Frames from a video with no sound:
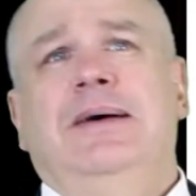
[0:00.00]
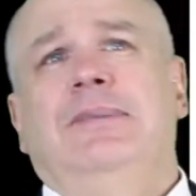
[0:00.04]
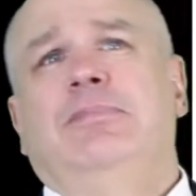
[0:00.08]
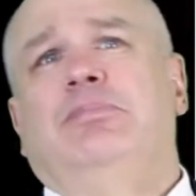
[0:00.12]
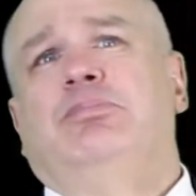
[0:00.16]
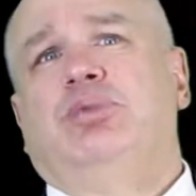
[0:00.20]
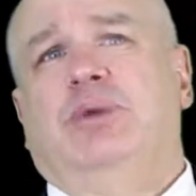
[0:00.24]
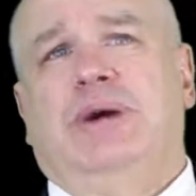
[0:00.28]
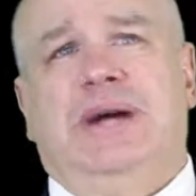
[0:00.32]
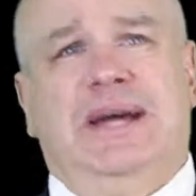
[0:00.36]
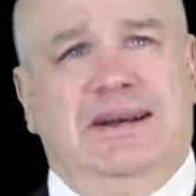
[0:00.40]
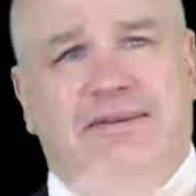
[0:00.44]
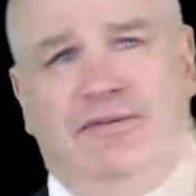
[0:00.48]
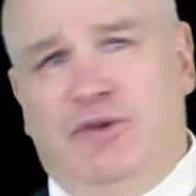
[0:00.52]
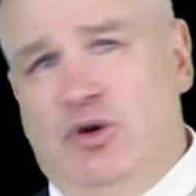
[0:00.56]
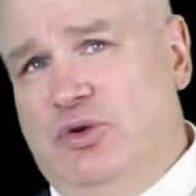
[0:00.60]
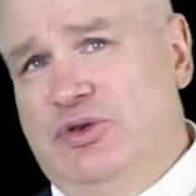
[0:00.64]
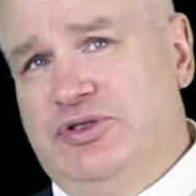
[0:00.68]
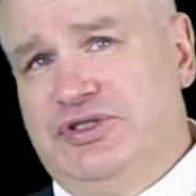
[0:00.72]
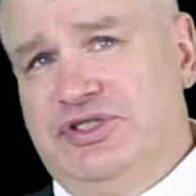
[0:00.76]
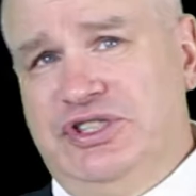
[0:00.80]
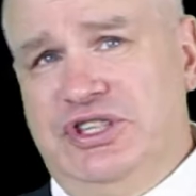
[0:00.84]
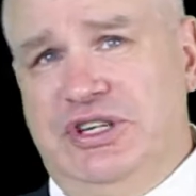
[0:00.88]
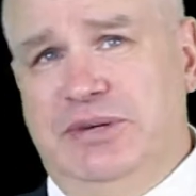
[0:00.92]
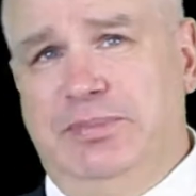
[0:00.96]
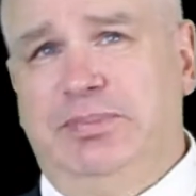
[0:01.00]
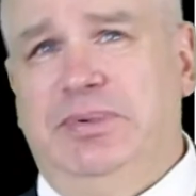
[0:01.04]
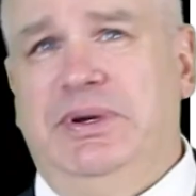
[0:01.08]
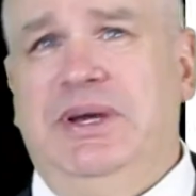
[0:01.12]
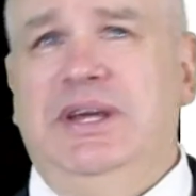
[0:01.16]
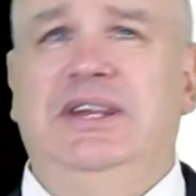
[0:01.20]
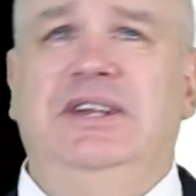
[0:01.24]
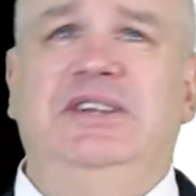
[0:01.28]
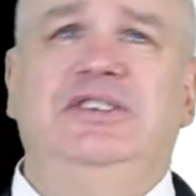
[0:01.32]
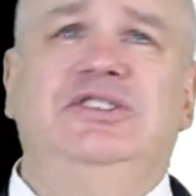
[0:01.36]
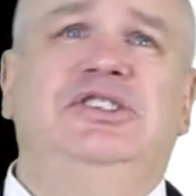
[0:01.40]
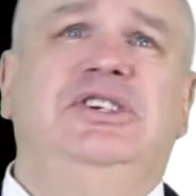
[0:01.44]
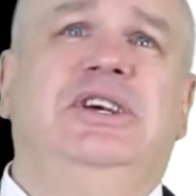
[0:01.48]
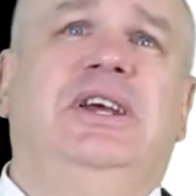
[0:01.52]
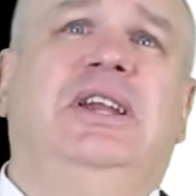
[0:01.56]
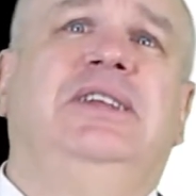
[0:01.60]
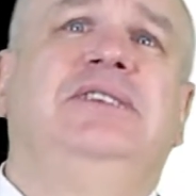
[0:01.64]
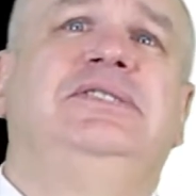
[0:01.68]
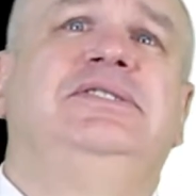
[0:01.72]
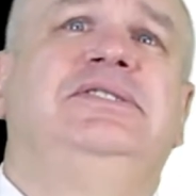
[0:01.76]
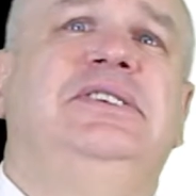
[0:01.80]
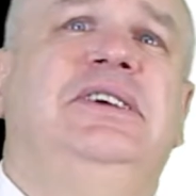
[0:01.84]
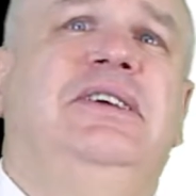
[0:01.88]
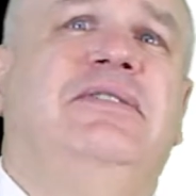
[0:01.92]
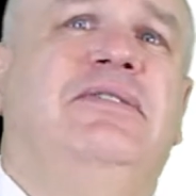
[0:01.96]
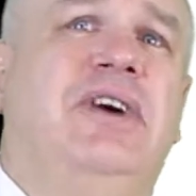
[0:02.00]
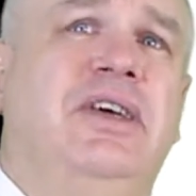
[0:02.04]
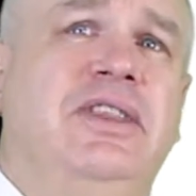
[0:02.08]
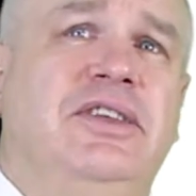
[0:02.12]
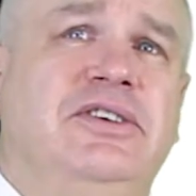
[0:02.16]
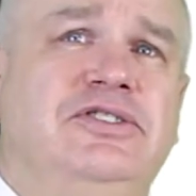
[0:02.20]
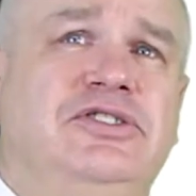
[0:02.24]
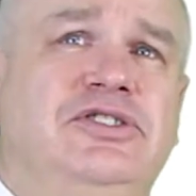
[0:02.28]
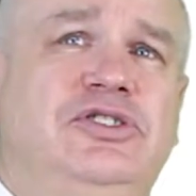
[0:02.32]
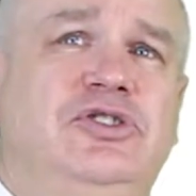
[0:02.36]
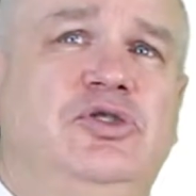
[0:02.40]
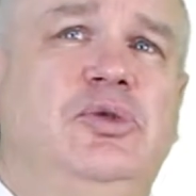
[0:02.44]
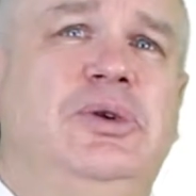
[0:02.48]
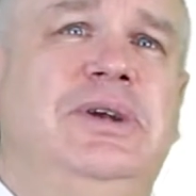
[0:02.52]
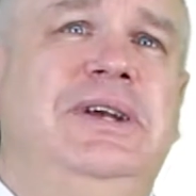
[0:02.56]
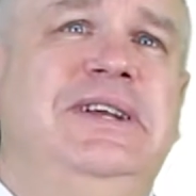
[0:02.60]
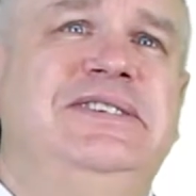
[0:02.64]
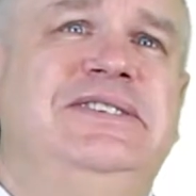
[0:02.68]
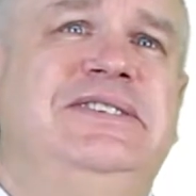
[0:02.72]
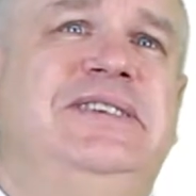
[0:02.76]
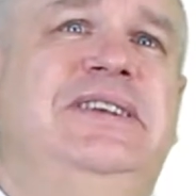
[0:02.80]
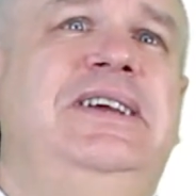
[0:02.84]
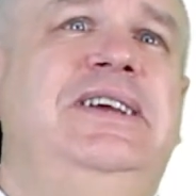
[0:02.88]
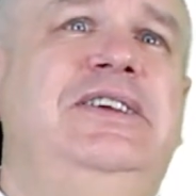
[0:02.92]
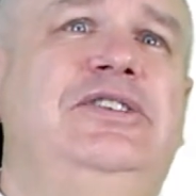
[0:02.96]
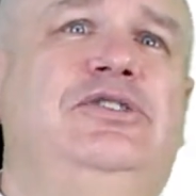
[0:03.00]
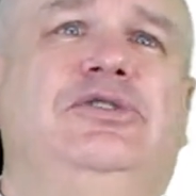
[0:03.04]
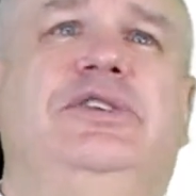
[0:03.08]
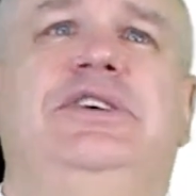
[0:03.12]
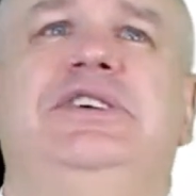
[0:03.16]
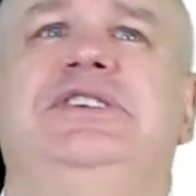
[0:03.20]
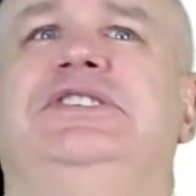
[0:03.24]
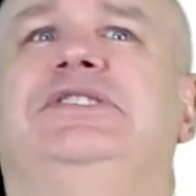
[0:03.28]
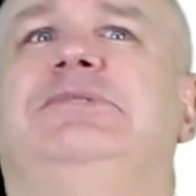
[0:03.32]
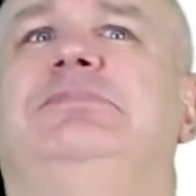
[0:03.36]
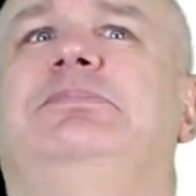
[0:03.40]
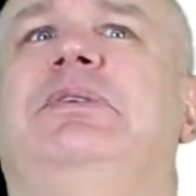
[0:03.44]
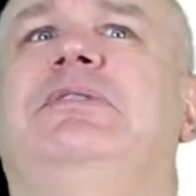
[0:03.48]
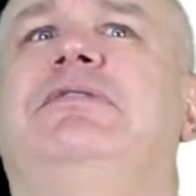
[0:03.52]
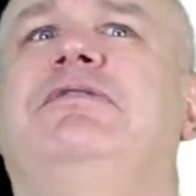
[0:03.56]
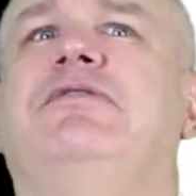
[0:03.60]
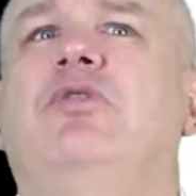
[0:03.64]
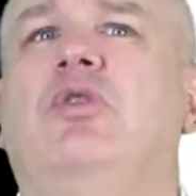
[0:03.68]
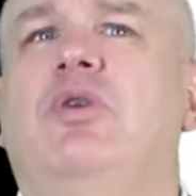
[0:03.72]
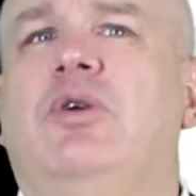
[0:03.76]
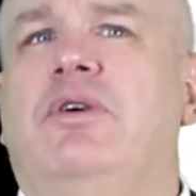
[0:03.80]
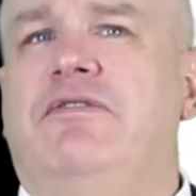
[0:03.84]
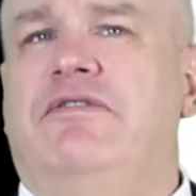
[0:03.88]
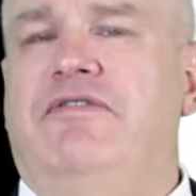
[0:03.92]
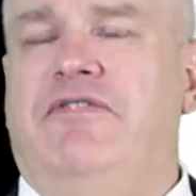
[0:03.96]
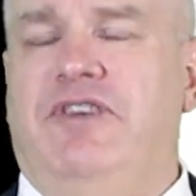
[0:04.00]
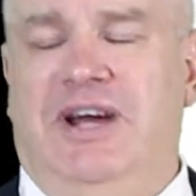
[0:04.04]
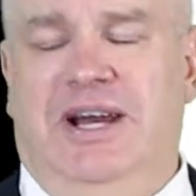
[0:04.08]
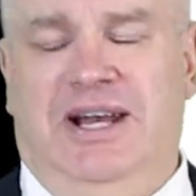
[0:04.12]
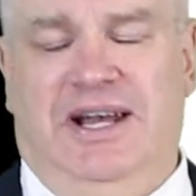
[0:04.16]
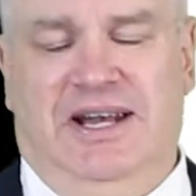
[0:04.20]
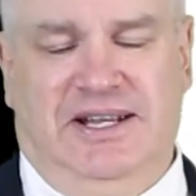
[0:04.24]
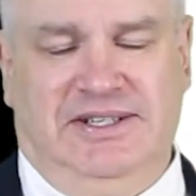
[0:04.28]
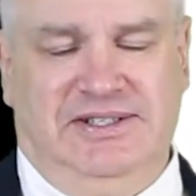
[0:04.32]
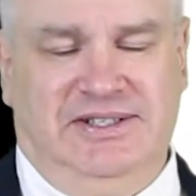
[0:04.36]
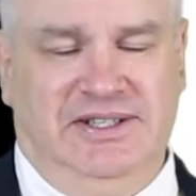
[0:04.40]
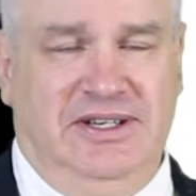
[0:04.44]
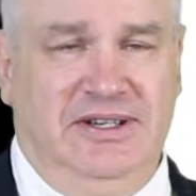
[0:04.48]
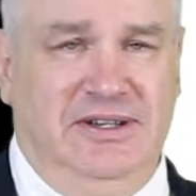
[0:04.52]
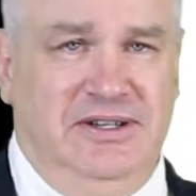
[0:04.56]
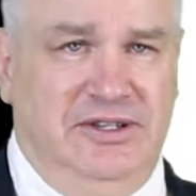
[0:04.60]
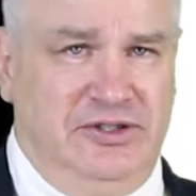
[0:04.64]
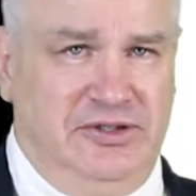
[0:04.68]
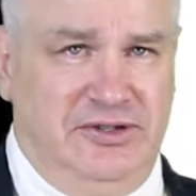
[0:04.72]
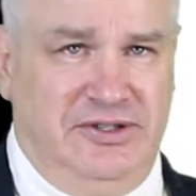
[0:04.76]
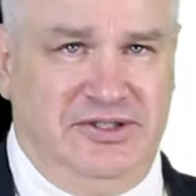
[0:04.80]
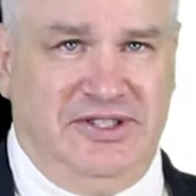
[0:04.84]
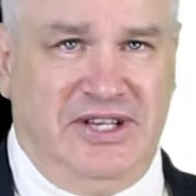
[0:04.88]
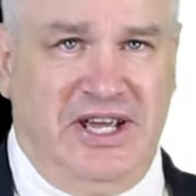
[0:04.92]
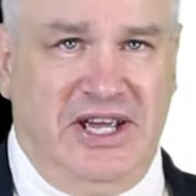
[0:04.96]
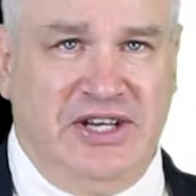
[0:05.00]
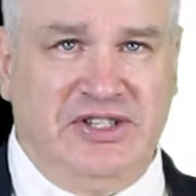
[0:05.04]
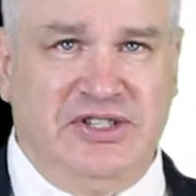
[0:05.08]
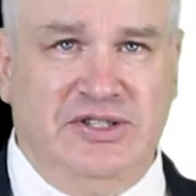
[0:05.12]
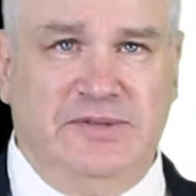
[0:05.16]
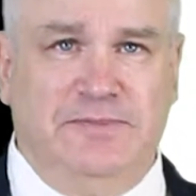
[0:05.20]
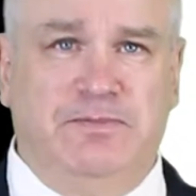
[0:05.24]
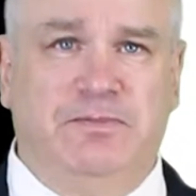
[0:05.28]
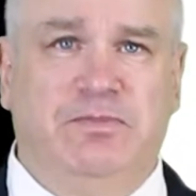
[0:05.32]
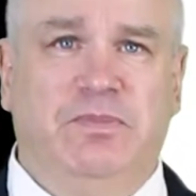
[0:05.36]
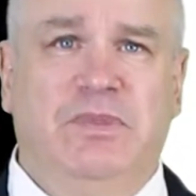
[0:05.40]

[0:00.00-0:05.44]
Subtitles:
pride of ownership, and the jealousy of others to elicit interest before finalizing the transaction.